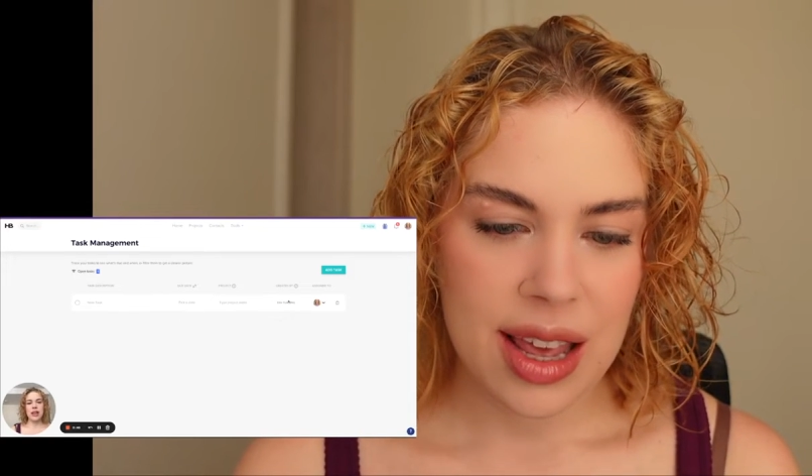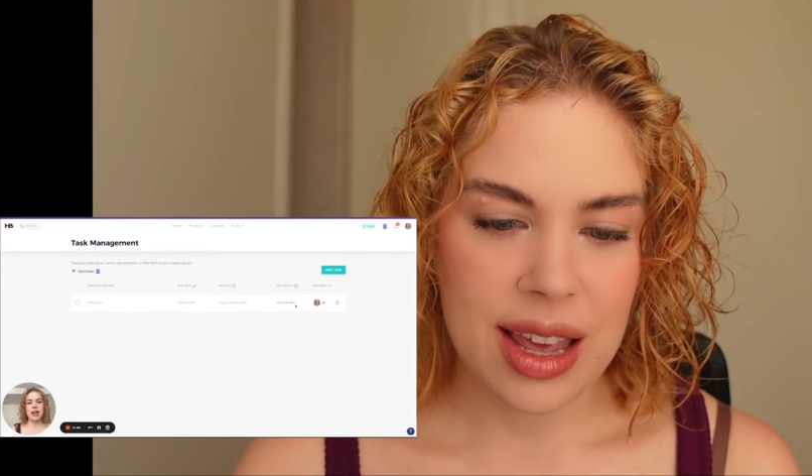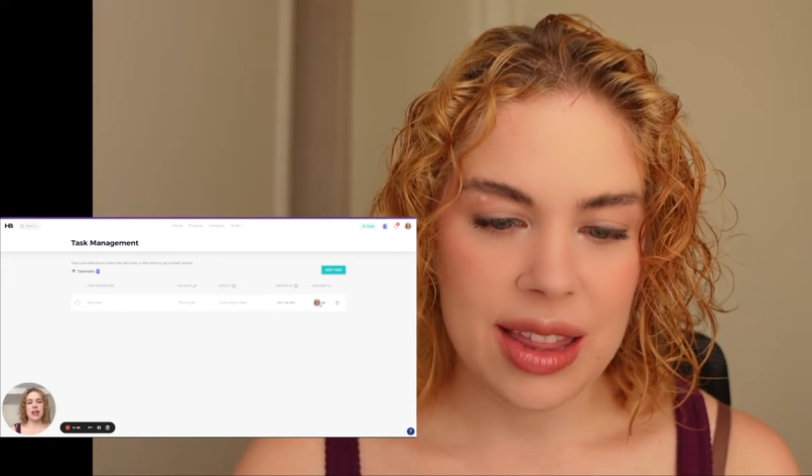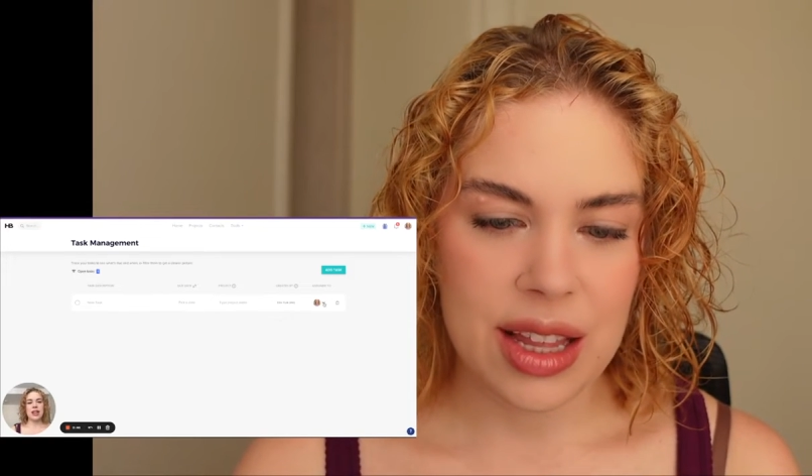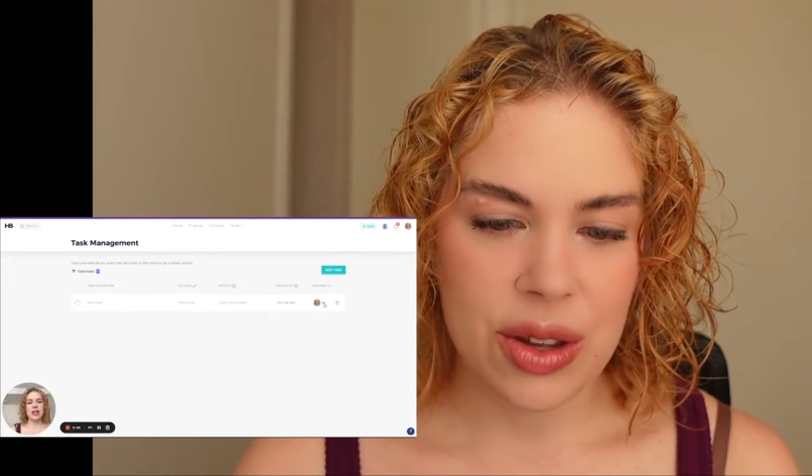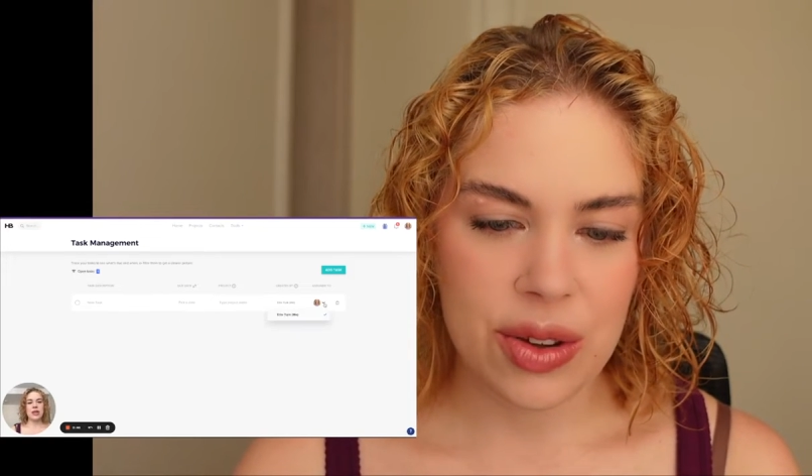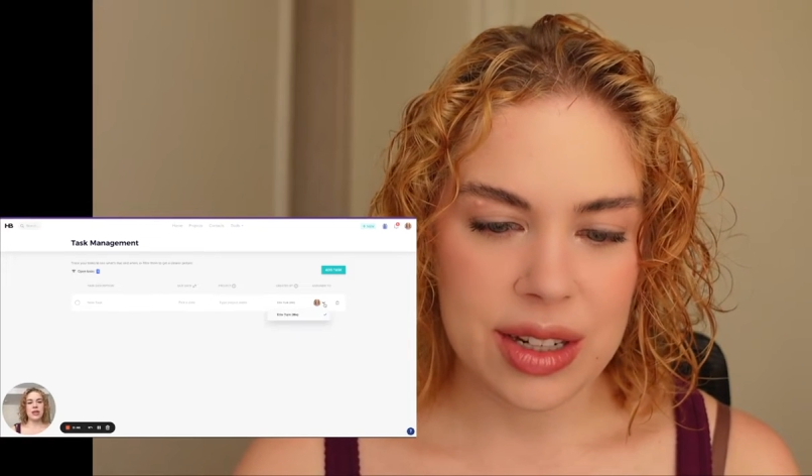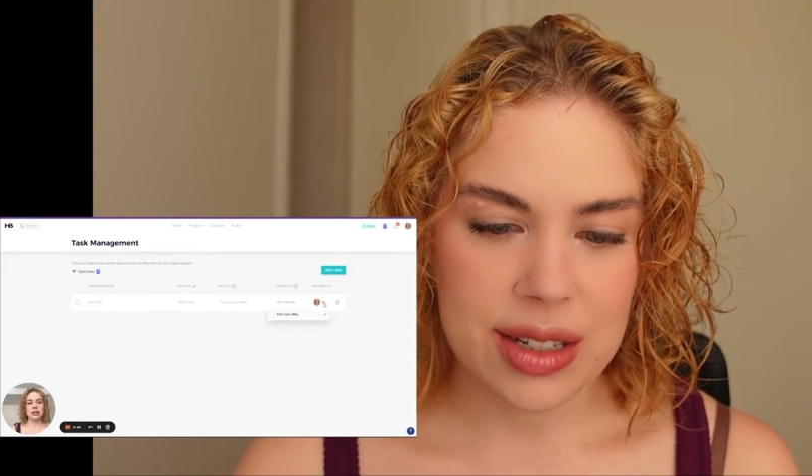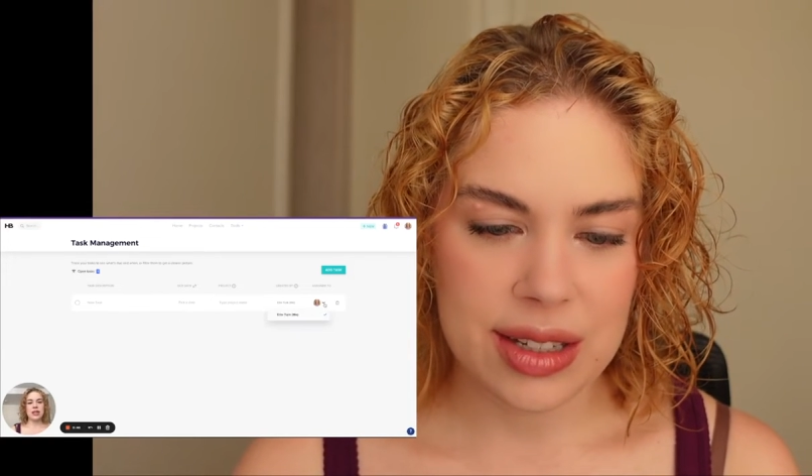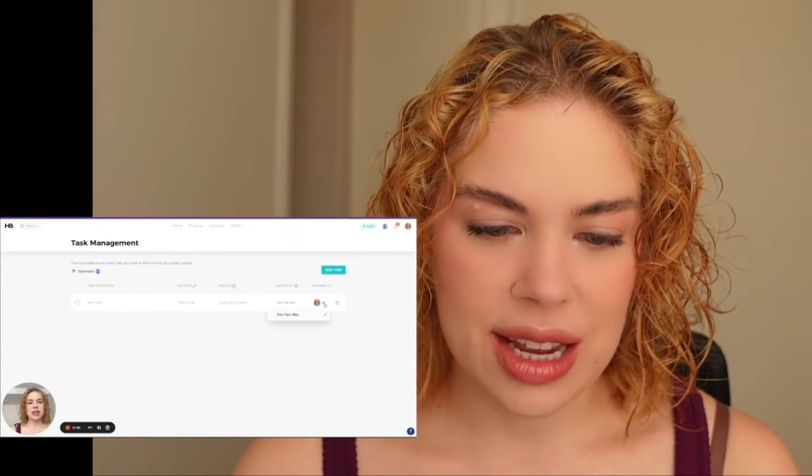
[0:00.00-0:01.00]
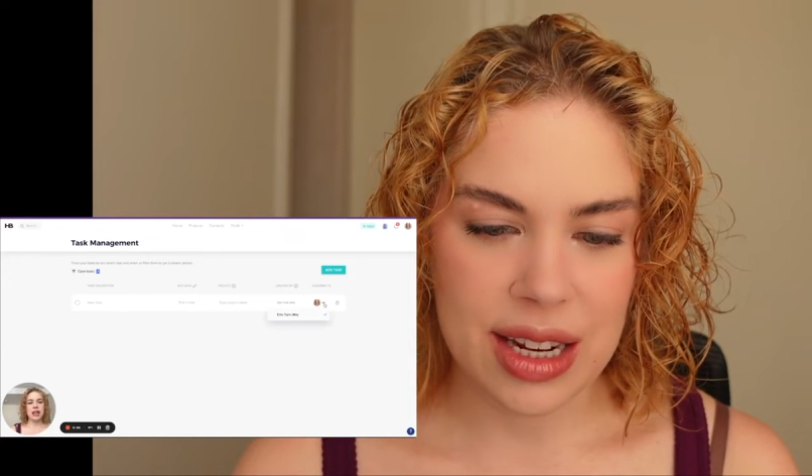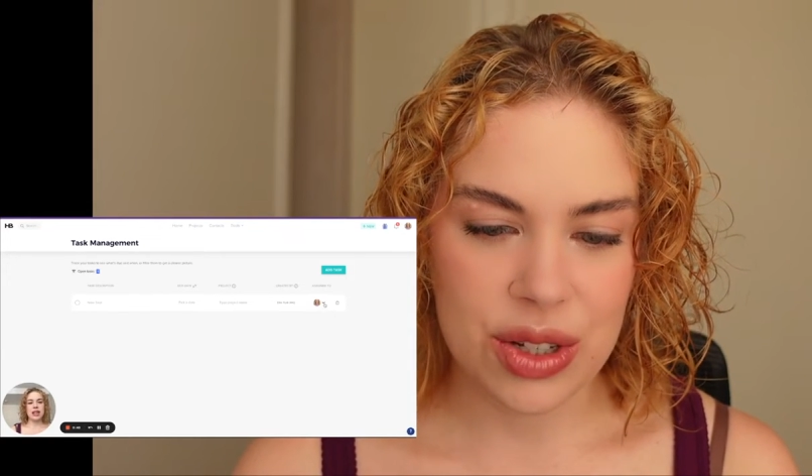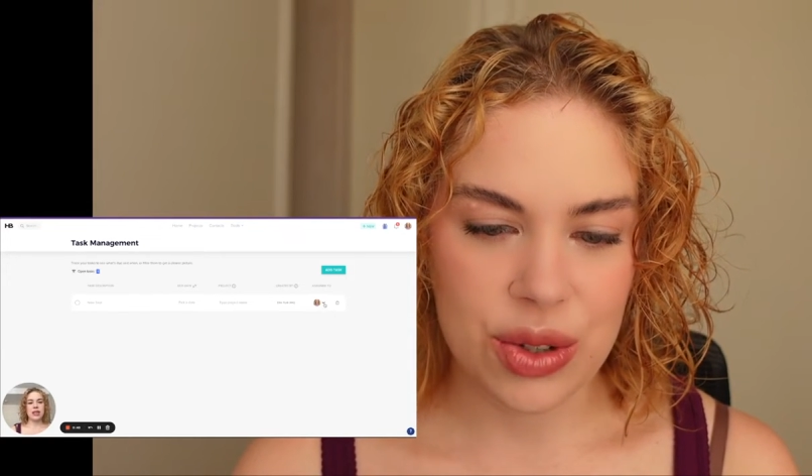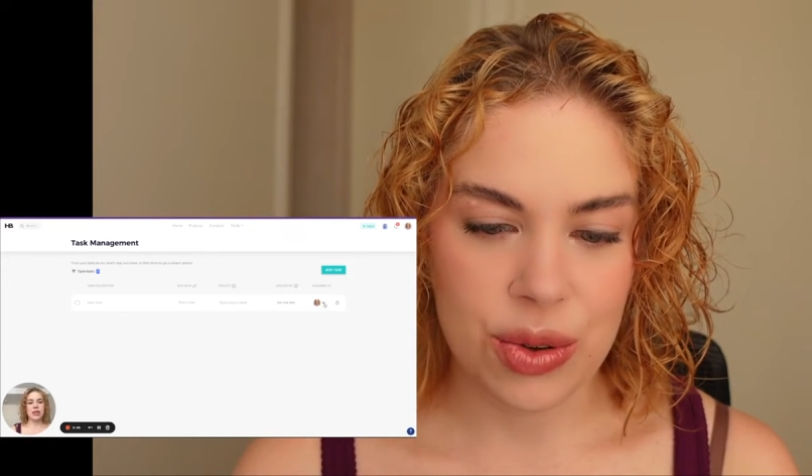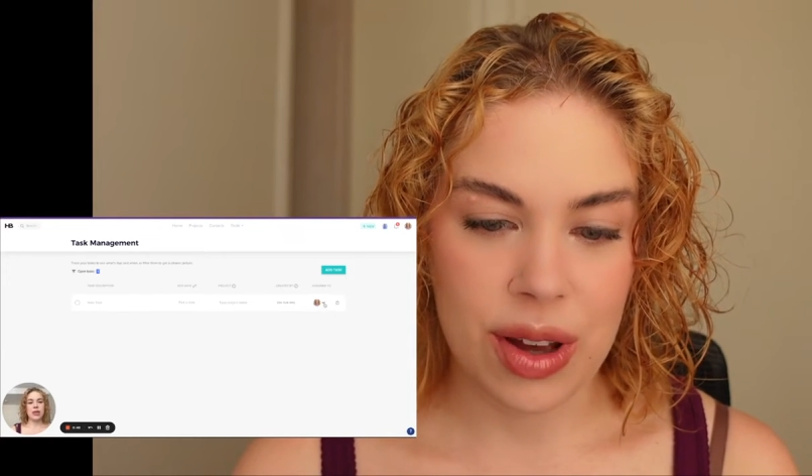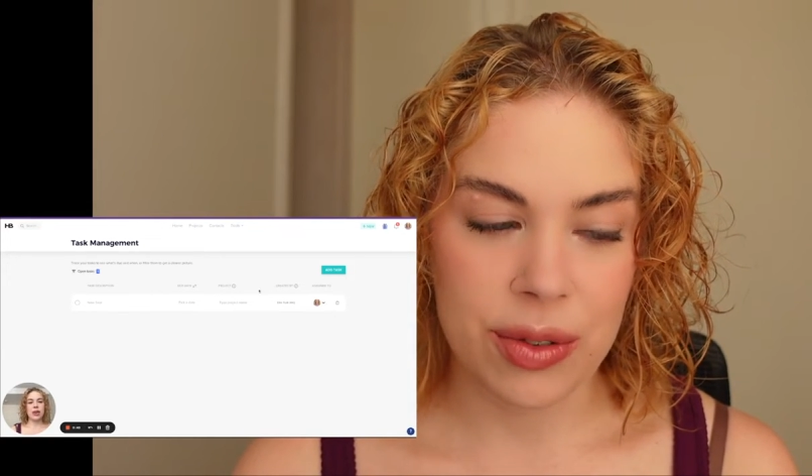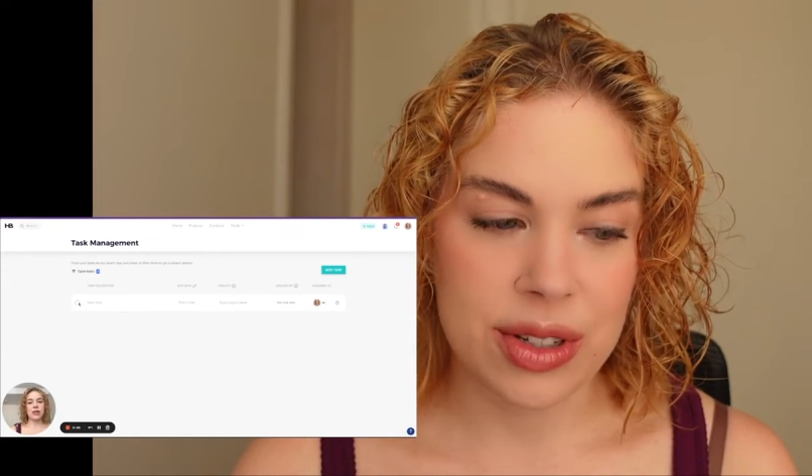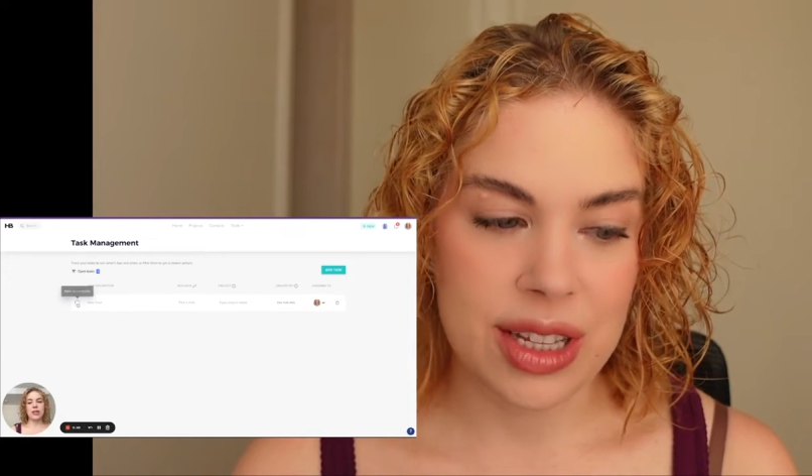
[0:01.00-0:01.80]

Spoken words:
and then you can assign it to whoever's